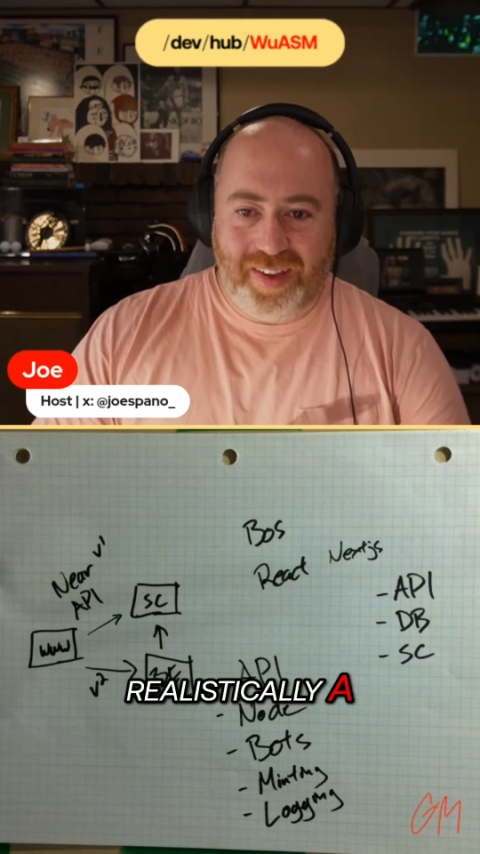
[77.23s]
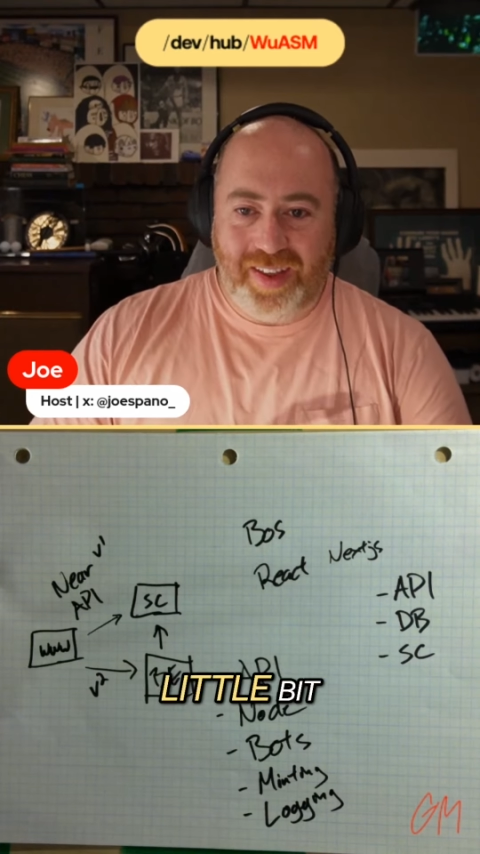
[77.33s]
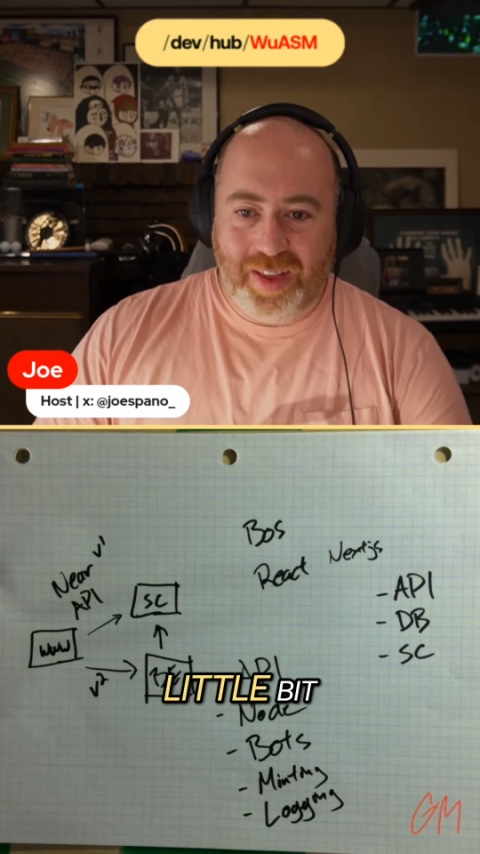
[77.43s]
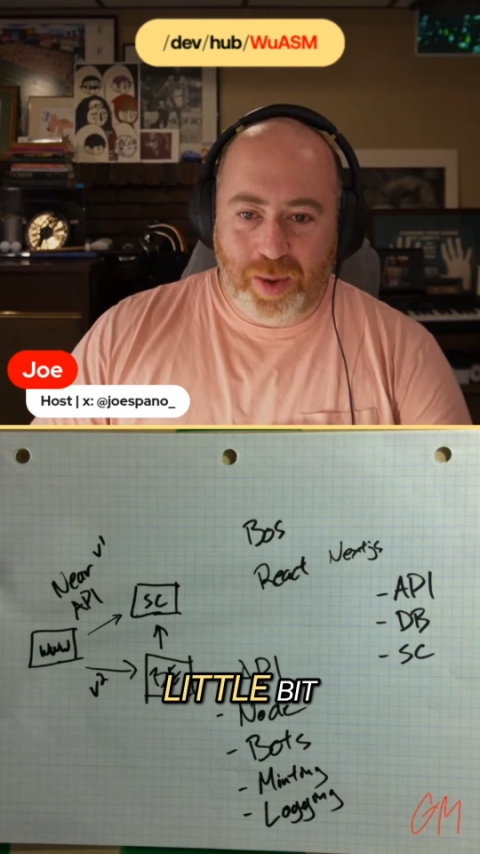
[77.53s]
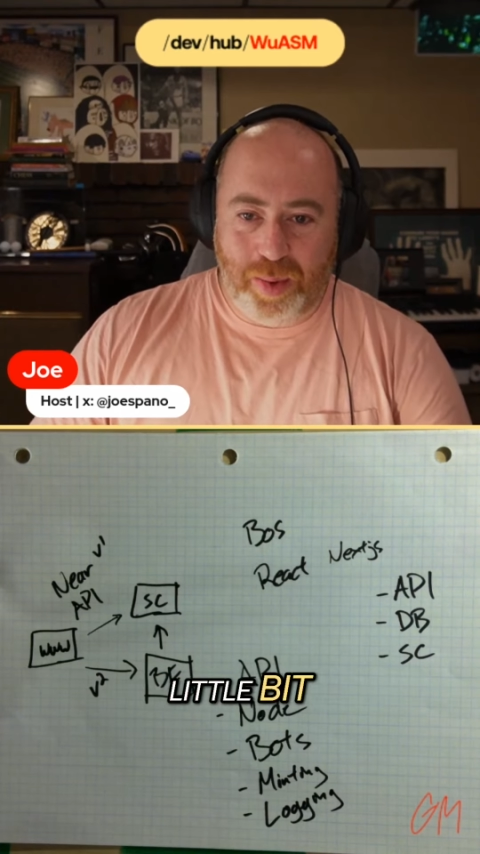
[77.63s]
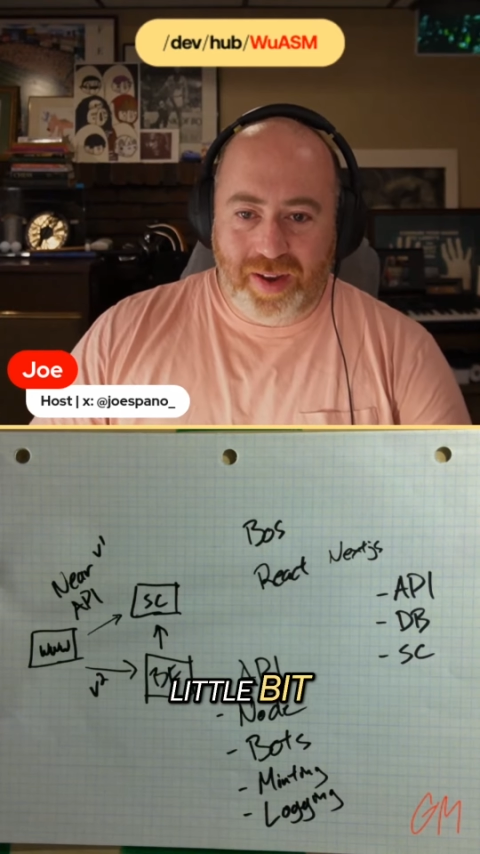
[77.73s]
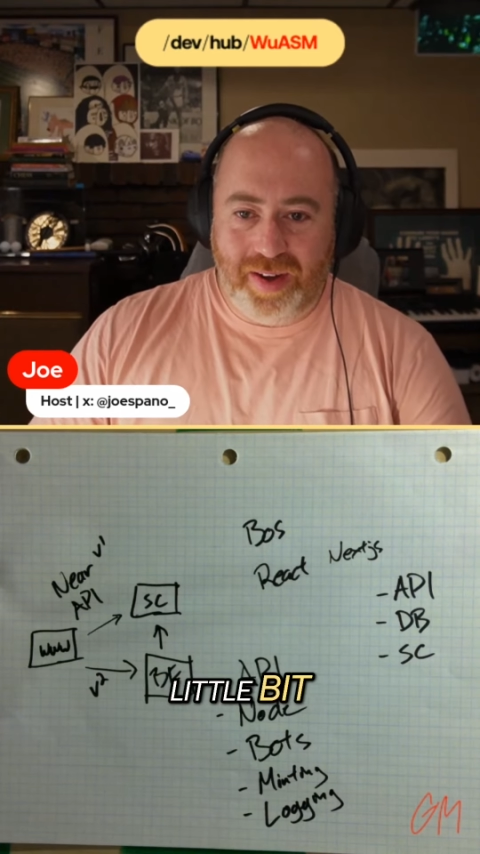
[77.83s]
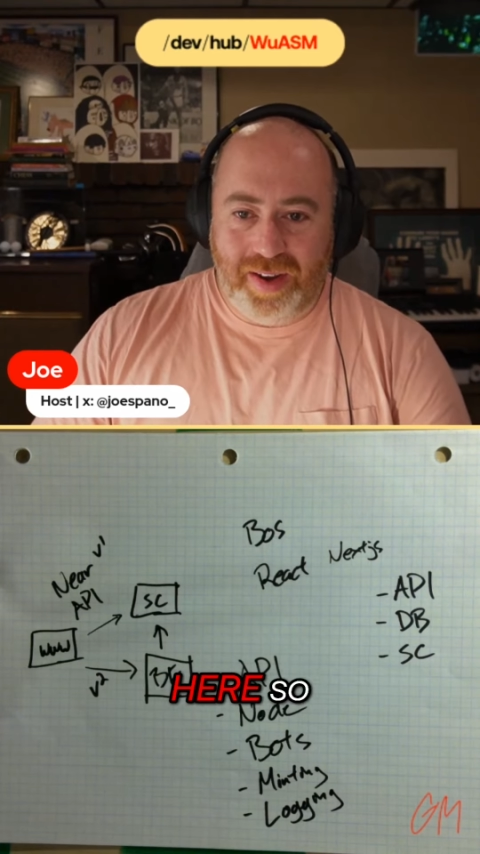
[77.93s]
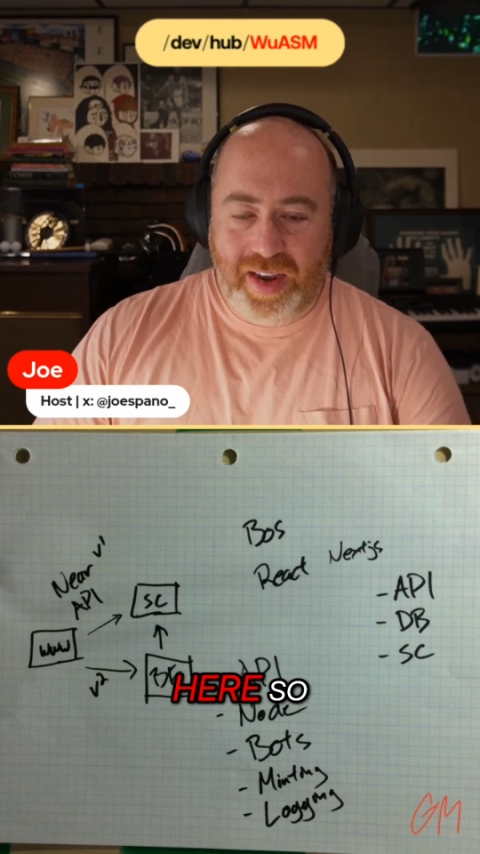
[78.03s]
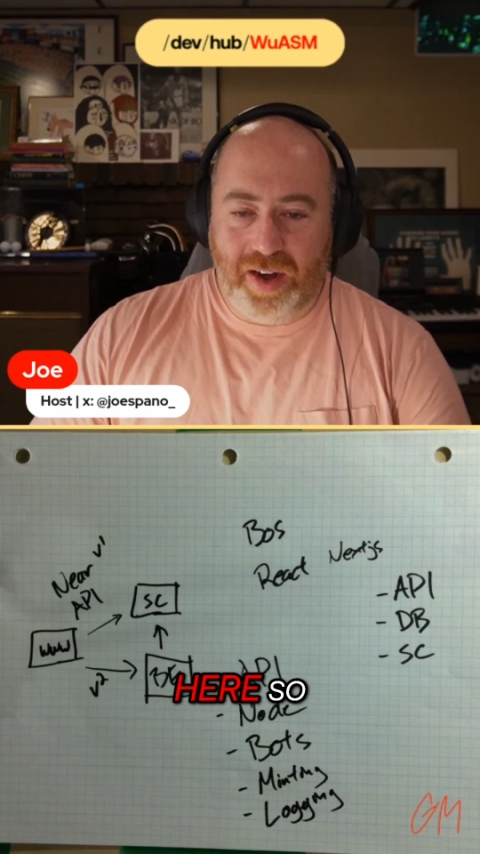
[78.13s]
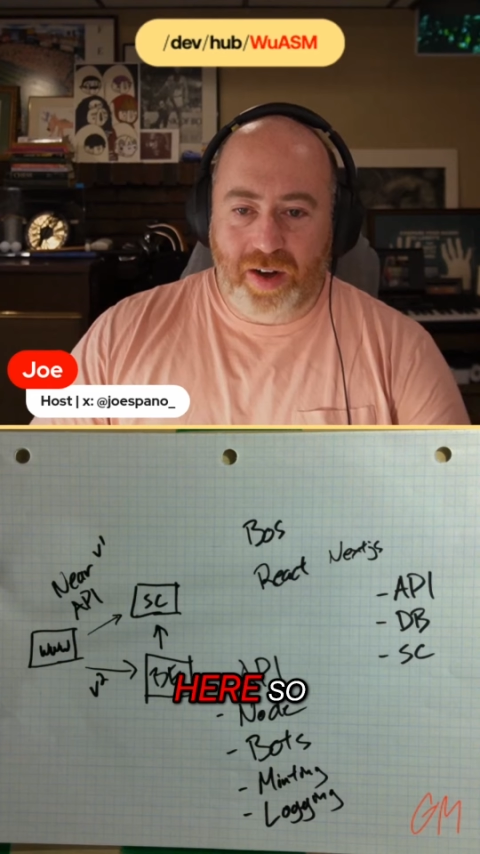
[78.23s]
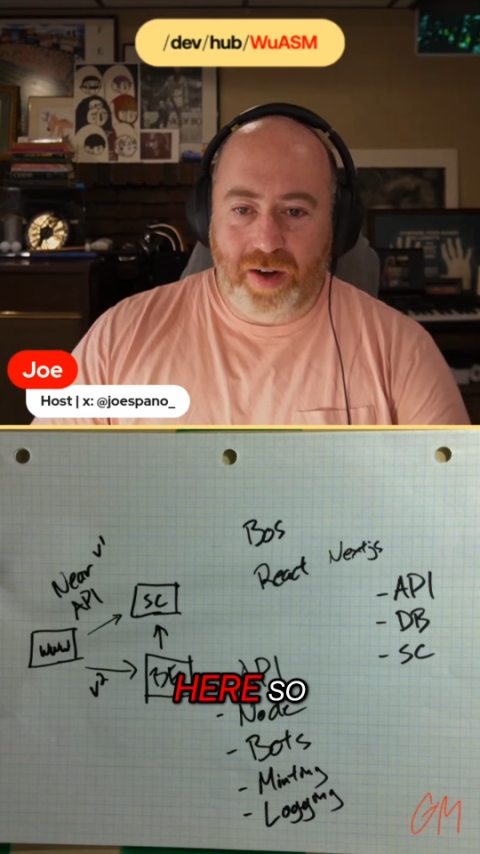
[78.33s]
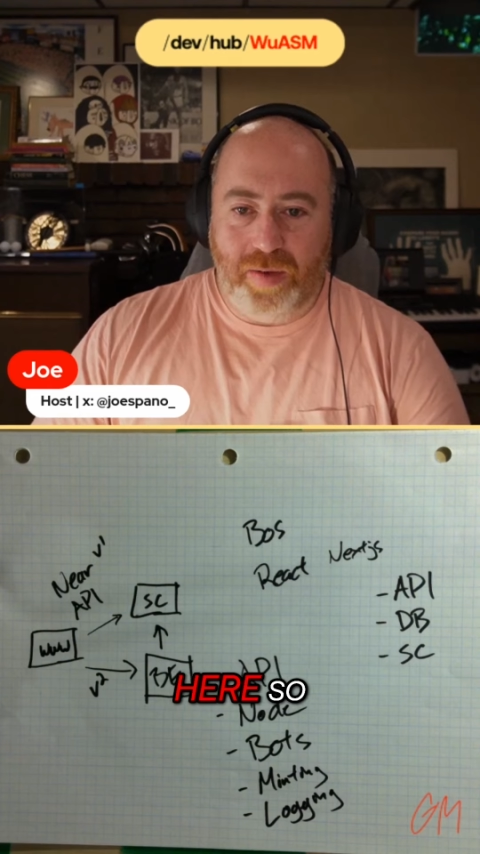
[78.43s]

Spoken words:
a little bit here.